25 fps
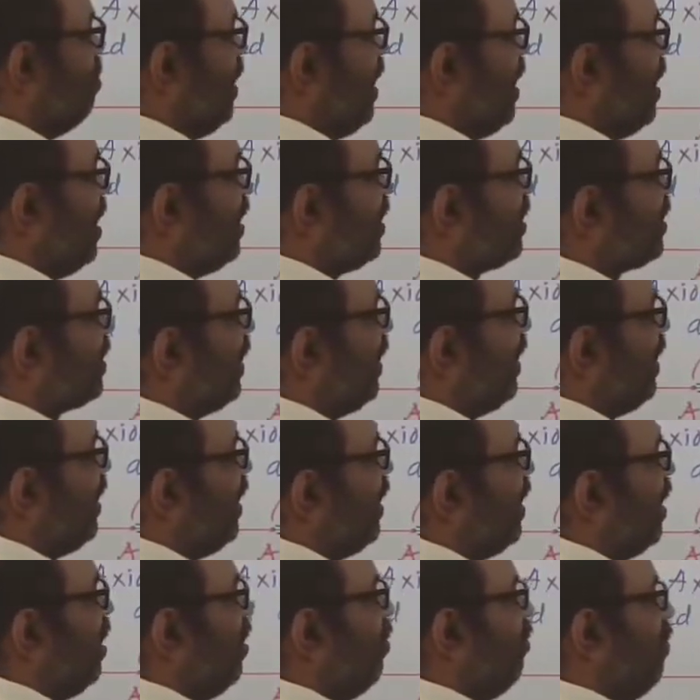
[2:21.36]

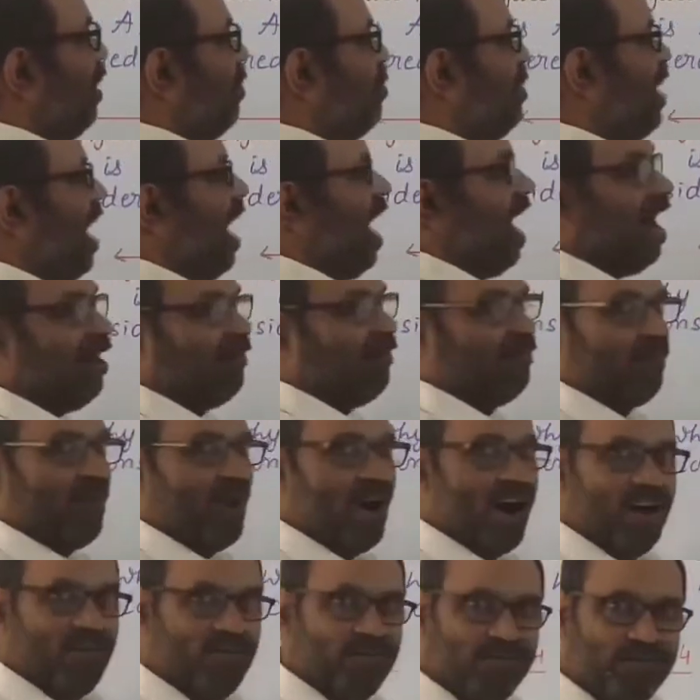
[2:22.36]
BC, will be half
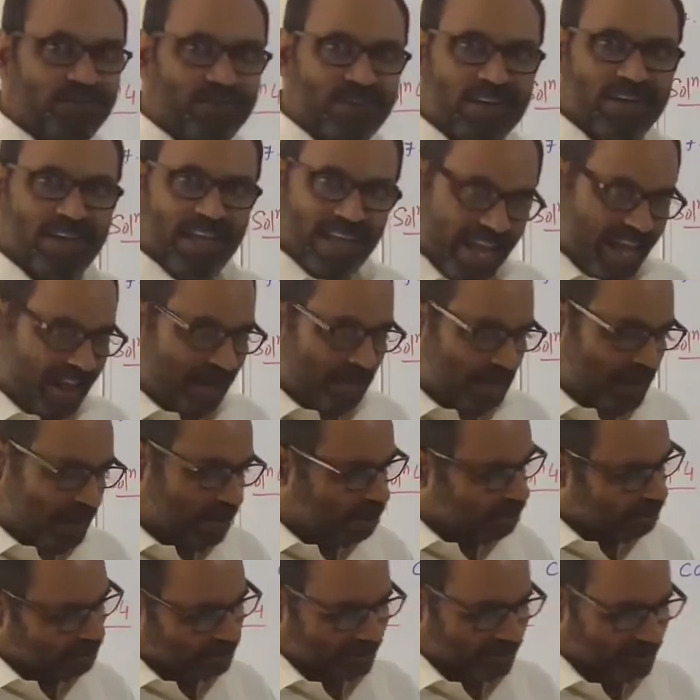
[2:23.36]
of
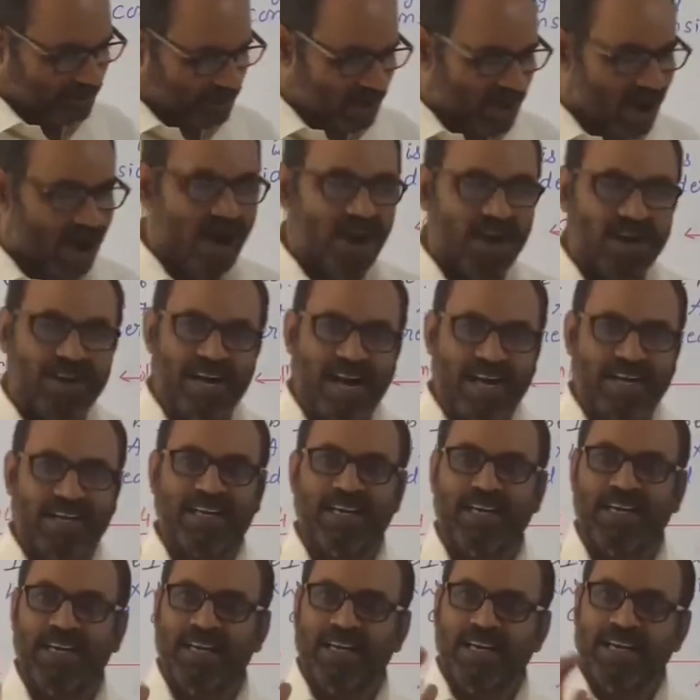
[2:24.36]
AB. Alright,
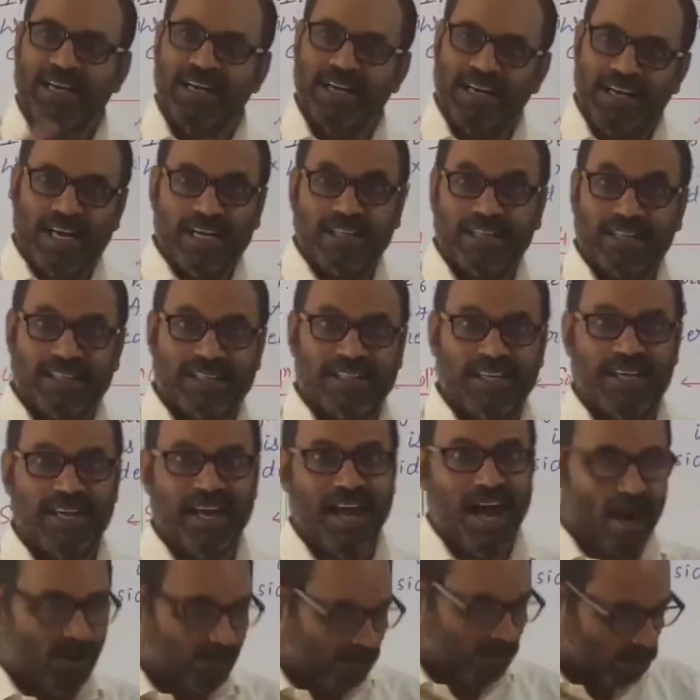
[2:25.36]
let's
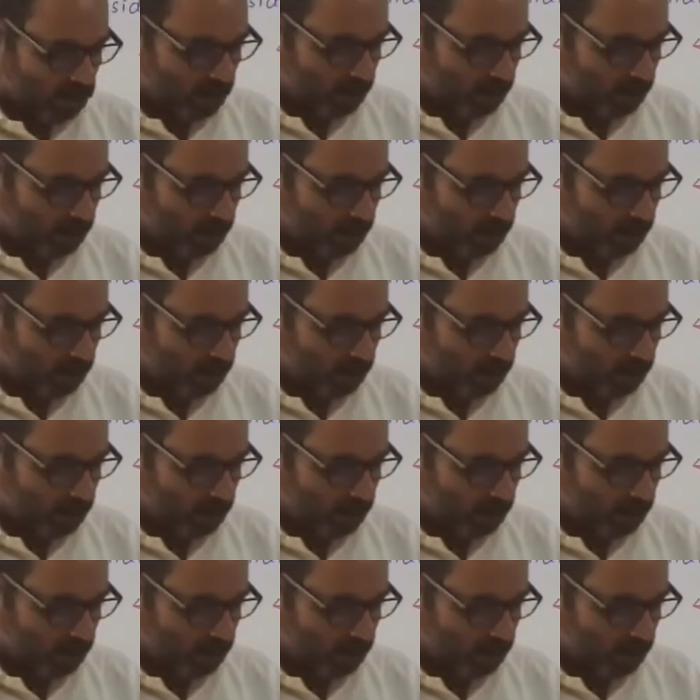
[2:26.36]
see how